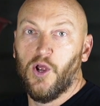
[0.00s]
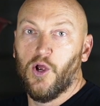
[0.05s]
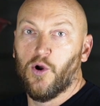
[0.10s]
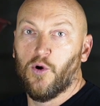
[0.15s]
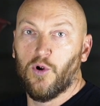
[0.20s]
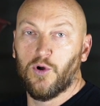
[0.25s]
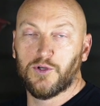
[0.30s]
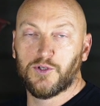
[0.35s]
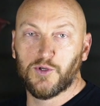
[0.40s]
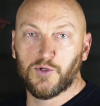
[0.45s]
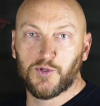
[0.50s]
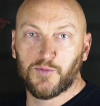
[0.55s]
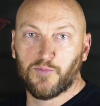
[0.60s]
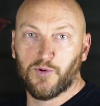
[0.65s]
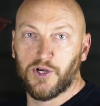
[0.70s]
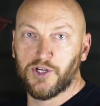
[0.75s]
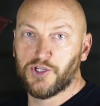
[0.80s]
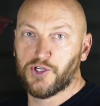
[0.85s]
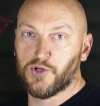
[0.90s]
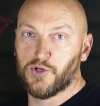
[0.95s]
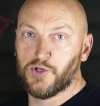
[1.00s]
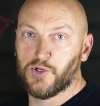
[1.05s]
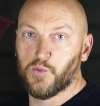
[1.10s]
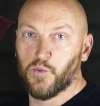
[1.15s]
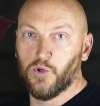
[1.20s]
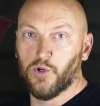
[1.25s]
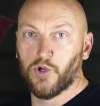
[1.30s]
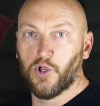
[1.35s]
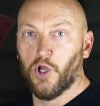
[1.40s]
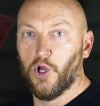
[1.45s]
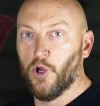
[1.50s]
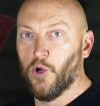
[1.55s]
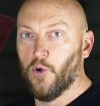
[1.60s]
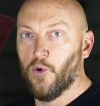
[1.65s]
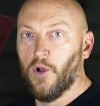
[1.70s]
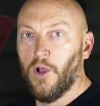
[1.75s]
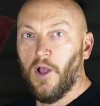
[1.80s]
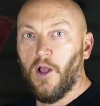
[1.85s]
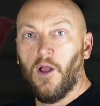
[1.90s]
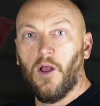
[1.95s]
or else those pressures will
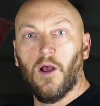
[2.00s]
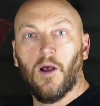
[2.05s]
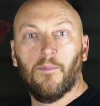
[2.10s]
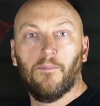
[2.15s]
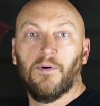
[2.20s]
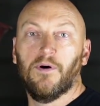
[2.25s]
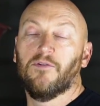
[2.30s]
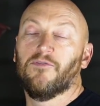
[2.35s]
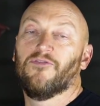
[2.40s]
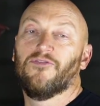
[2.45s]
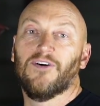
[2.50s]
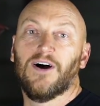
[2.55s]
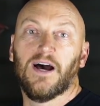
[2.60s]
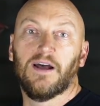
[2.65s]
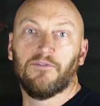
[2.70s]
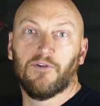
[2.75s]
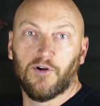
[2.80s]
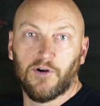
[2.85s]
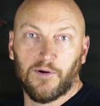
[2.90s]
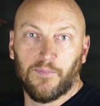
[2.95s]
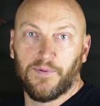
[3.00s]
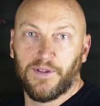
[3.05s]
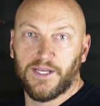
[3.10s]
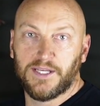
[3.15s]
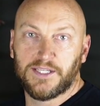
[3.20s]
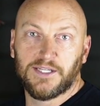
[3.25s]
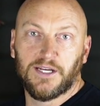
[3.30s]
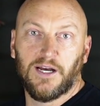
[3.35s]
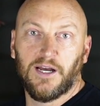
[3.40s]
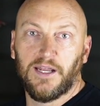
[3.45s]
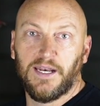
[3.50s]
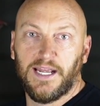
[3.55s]
go above 500 psi,